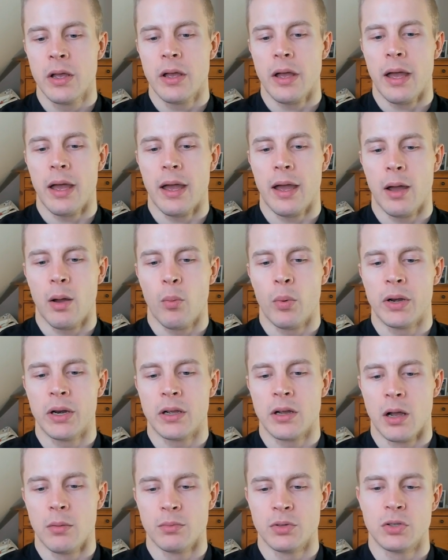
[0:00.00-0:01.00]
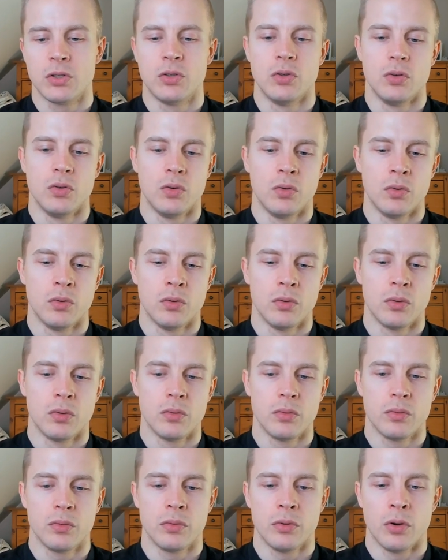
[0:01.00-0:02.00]
Uh, when it comes to
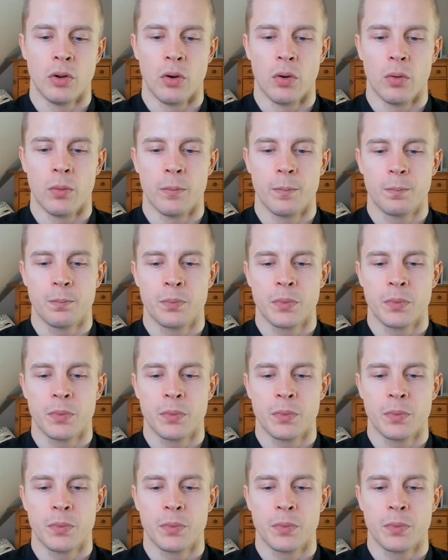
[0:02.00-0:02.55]
you know